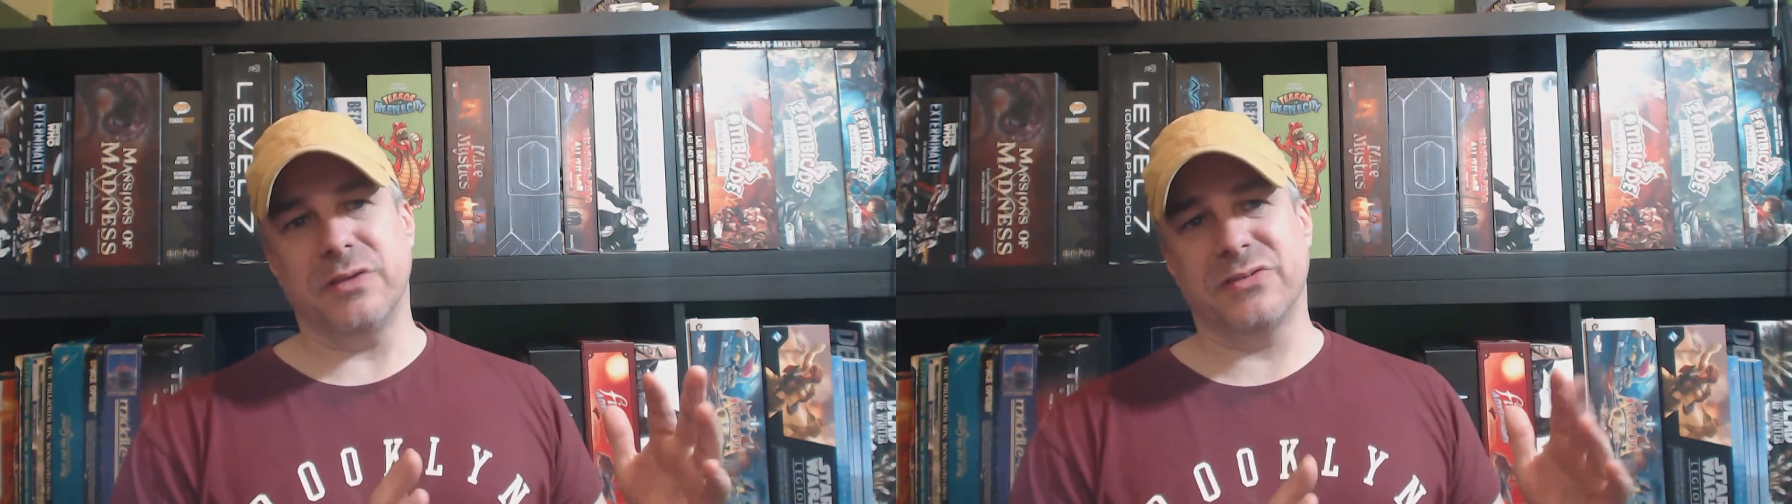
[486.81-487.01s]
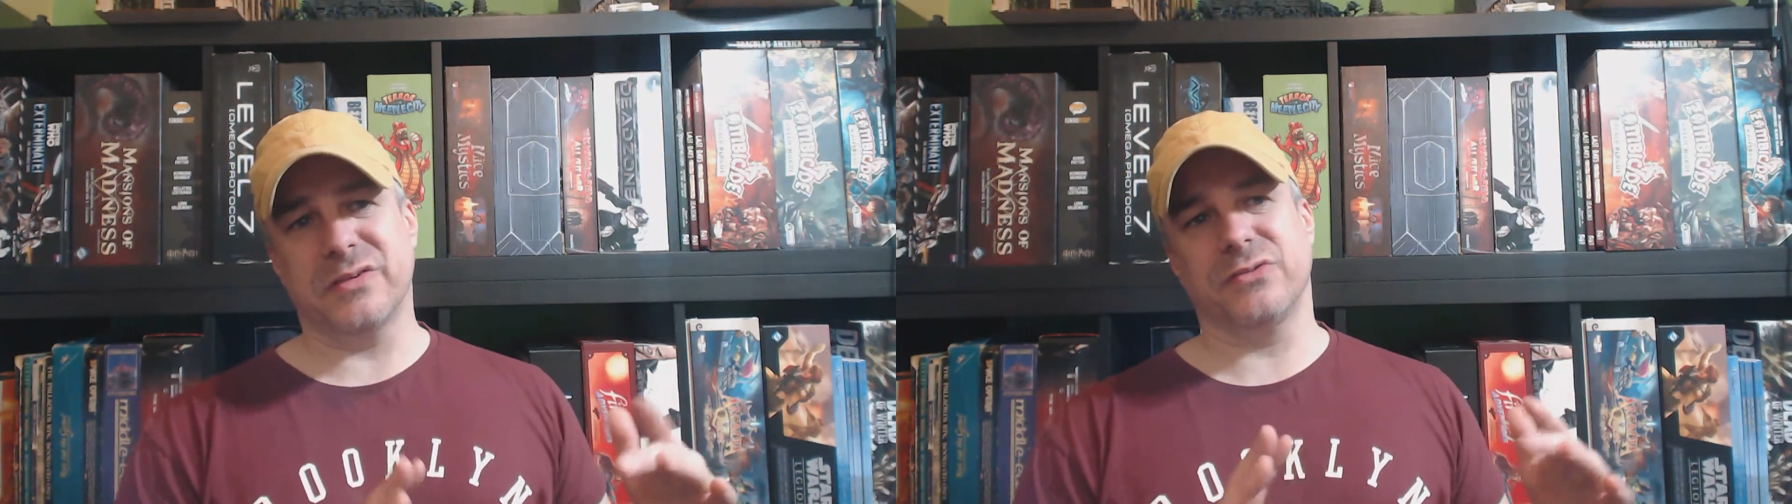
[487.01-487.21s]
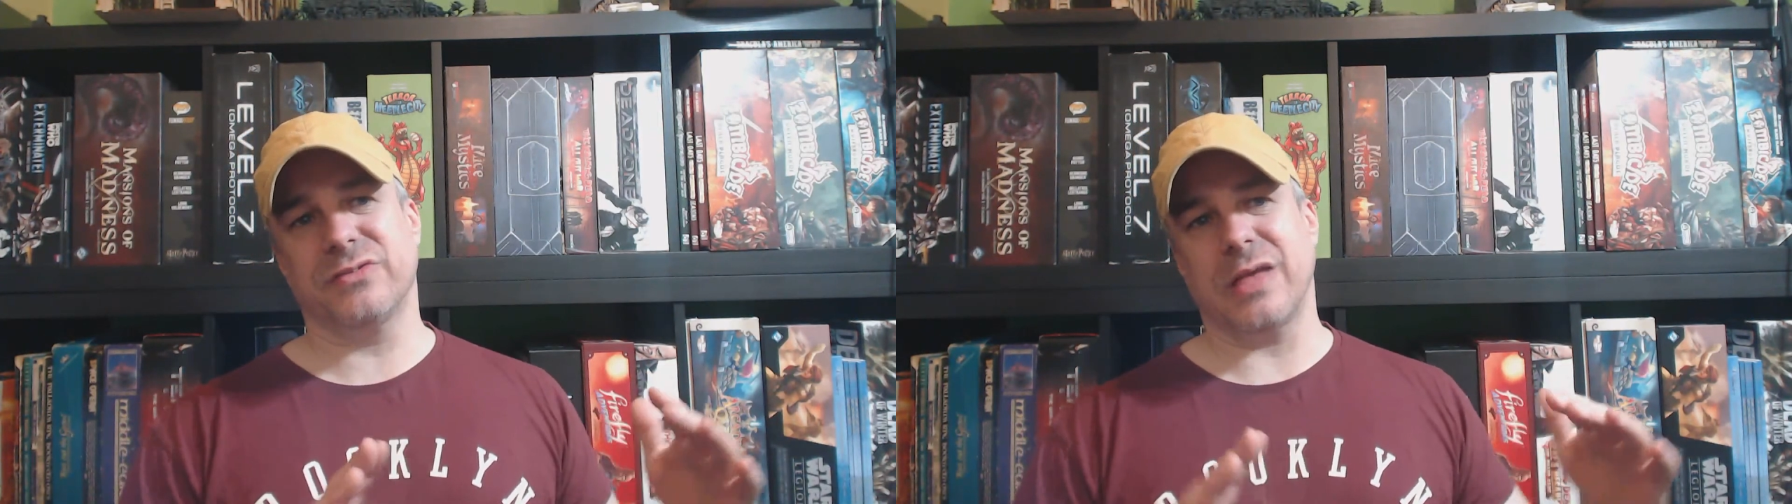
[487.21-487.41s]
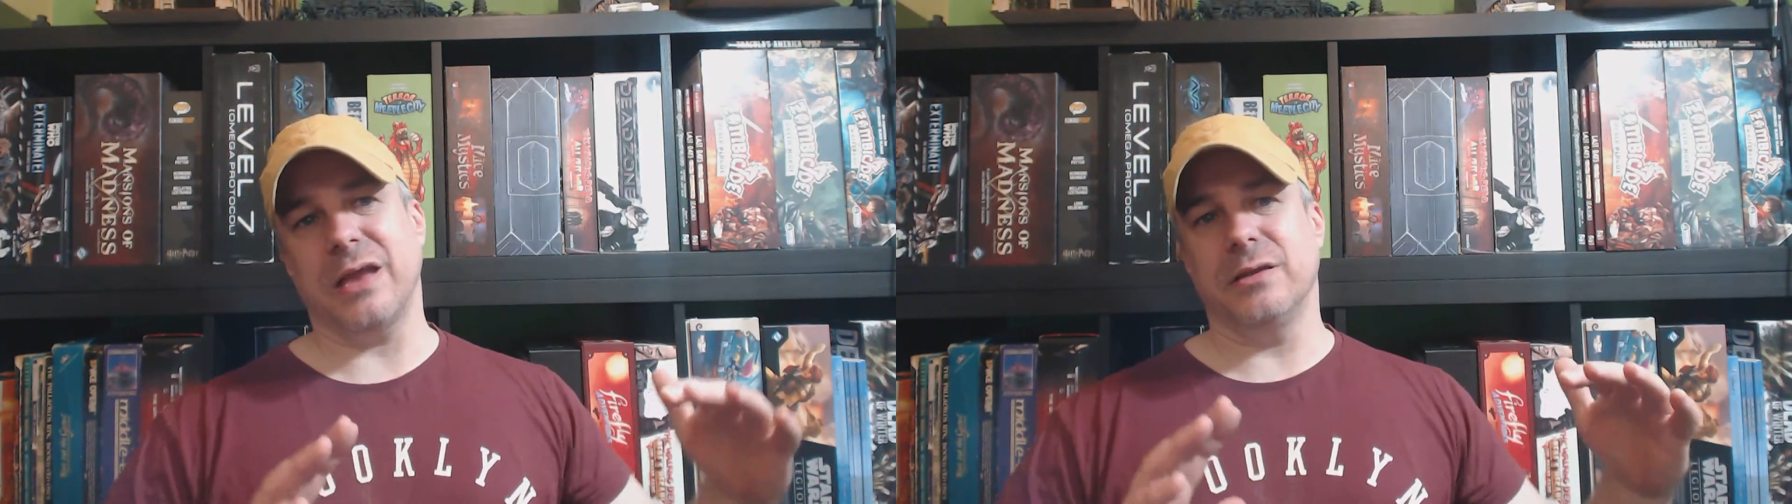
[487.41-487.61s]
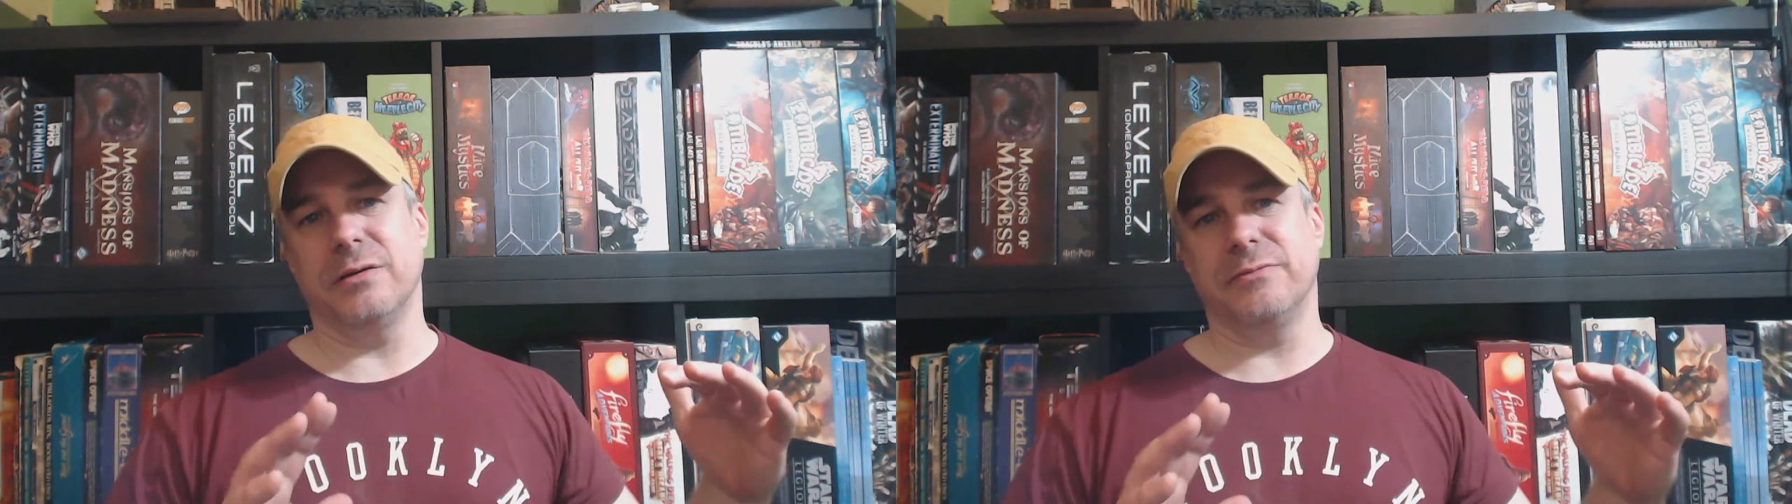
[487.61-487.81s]
is
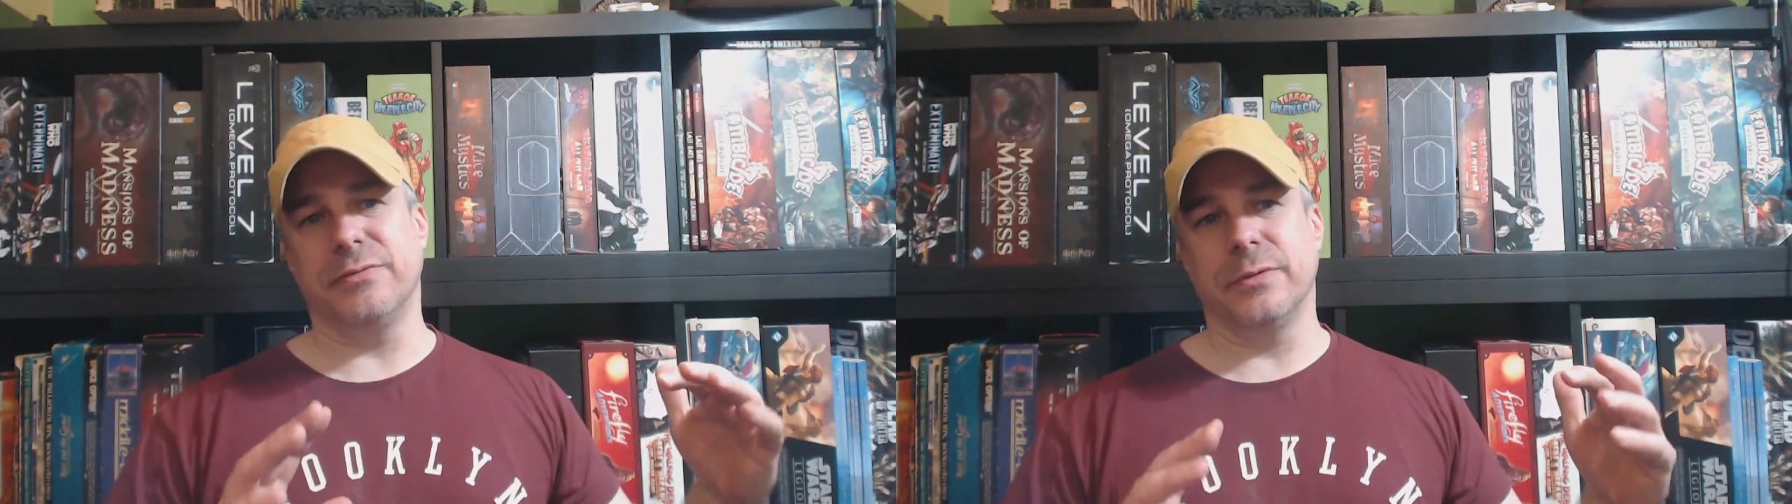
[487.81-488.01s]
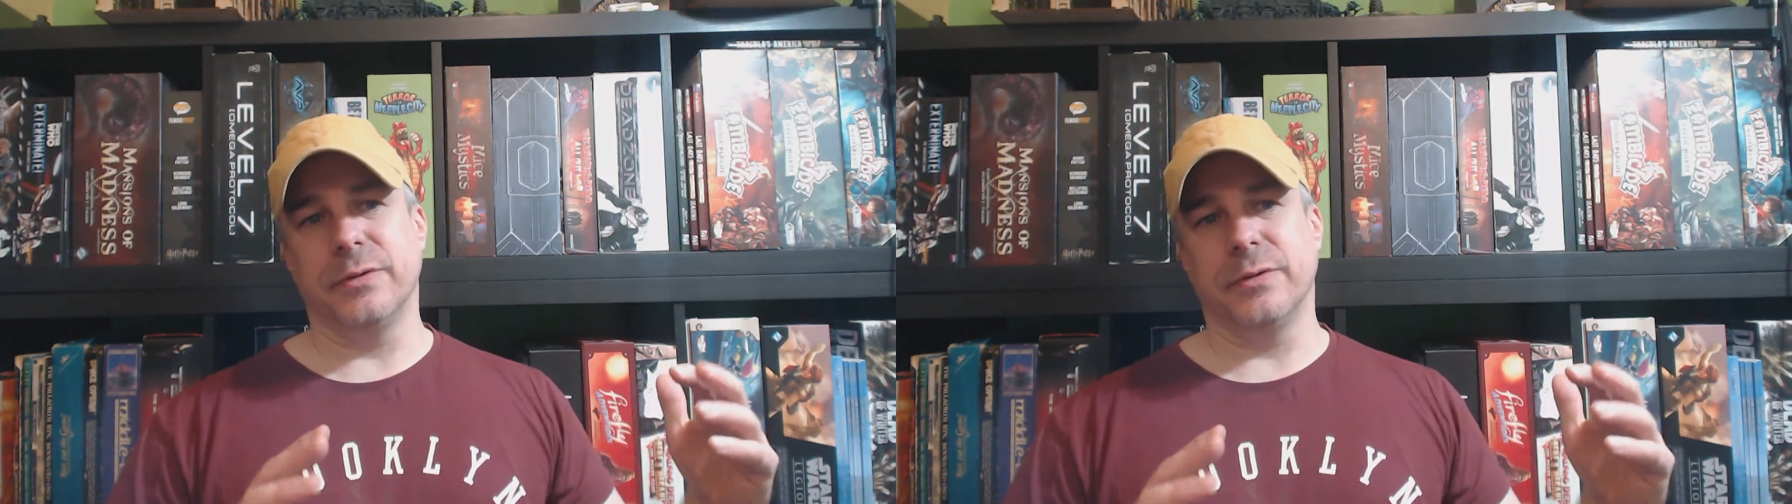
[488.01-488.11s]
kind of,